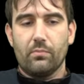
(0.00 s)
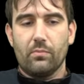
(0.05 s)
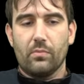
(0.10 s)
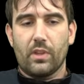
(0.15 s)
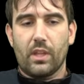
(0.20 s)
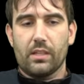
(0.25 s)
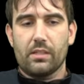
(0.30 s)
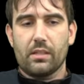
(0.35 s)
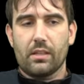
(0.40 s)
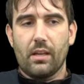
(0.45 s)

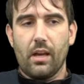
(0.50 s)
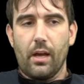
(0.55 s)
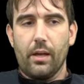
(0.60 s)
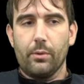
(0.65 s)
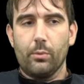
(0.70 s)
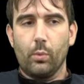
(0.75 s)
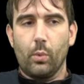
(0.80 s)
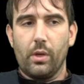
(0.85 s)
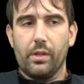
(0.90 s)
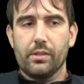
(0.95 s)
this
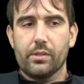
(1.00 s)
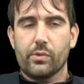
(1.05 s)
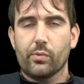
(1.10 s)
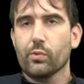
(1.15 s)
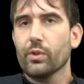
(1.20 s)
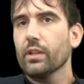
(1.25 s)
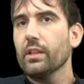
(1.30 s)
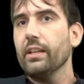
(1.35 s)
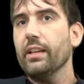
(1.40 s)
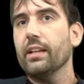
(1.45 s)
gun was
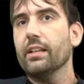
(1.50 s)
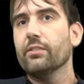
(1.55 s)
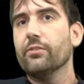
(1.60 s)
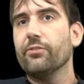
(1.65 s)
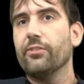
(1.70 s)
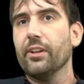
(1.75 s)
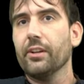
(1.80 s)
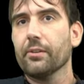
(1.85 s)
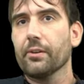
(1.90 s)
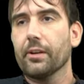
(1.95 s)
really
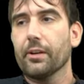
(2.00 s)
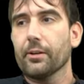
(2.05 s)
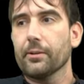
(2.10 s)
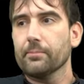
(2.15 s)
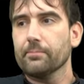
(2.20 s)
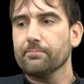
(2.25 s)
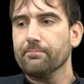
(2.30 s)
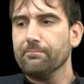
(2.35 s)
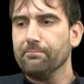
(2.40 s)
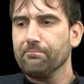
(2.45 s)
inferior.